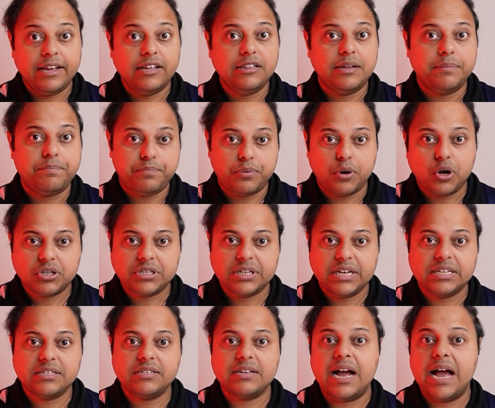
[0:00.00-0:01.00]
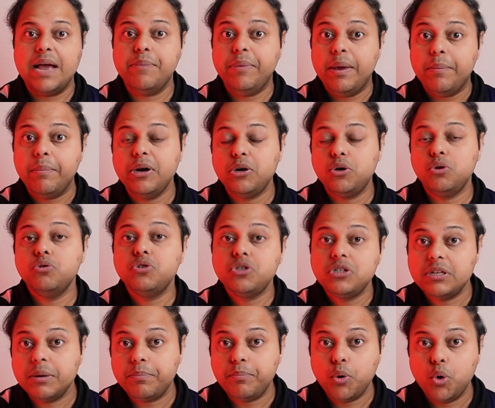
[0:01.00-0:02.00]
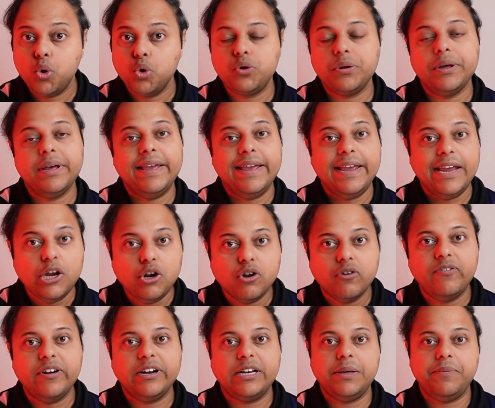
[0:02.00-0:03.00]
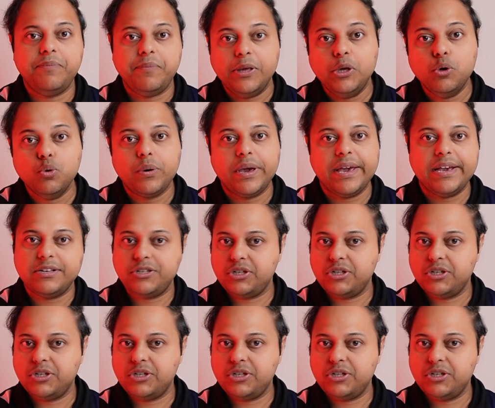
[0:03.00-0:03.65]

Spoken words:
in the process, I'm able to support innovative UK